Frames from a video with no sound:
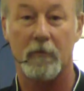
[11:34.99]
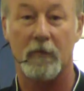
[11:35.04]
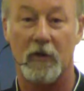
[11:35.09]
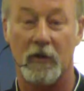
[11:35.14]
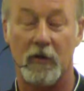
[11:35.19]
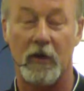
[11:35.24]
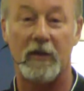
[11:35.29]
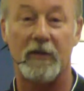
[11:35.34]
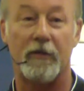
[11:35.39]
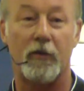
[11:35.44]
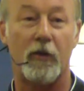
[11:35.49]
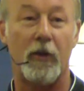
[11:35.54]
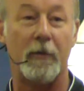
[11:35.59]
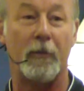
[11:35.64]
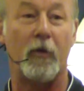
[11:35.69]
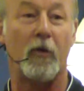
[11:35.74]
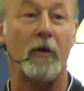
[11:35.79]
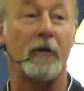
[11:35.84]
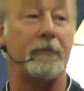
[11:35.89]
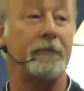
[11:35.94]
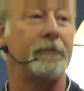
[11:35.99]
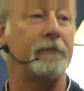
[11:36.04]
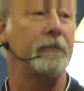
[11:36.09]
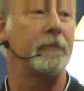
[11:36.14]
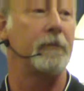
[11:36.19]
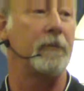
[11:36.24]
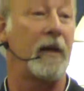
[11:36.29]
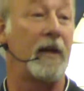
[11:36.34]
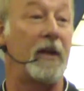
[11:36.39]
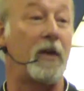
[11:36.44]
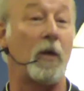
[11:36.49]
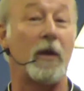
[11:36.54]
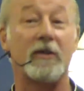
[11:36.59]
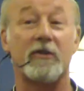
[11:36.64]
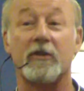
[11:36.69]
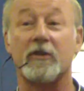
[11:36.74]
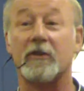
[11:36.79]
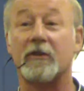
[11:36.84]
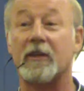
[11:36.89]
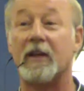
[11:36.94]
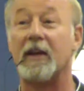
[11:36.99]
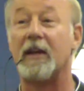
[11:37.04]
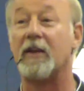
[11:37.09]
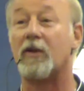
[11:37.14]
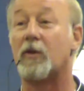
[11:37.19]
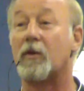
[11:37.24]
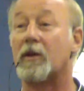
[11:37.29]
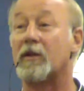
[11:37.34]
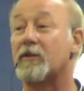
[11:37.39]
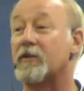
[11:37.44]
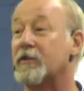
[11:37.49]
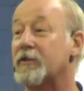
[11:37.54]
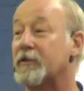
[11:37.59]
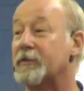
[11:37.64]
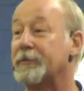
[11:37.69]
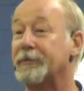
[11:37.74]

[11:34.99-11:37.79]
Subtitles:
So that's very important. Any questions? Any other questions?